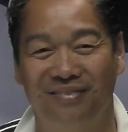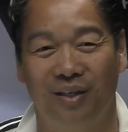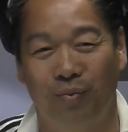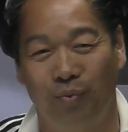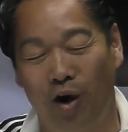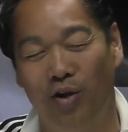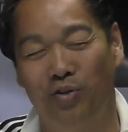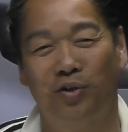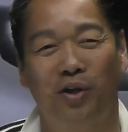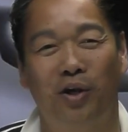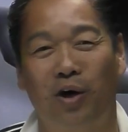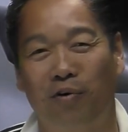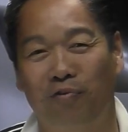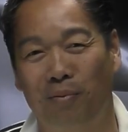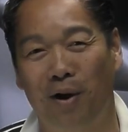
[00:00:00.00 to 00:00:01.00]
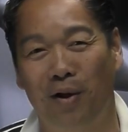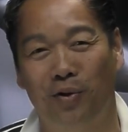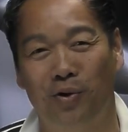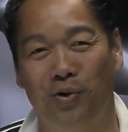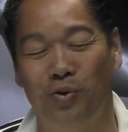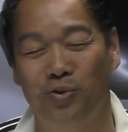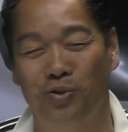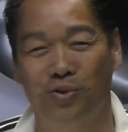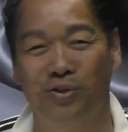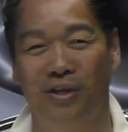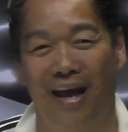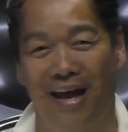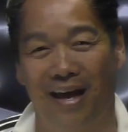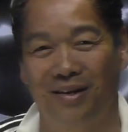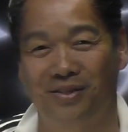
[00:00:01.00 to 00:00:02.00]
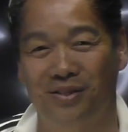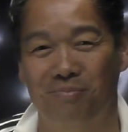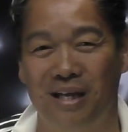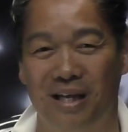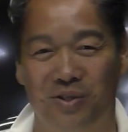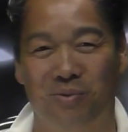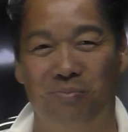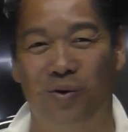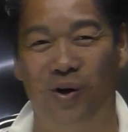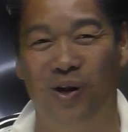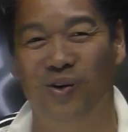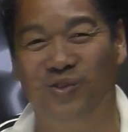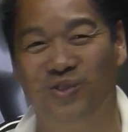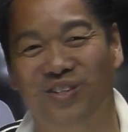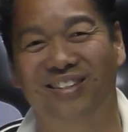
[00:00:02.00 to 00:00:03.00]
We'll also hear from other users and some testimonies.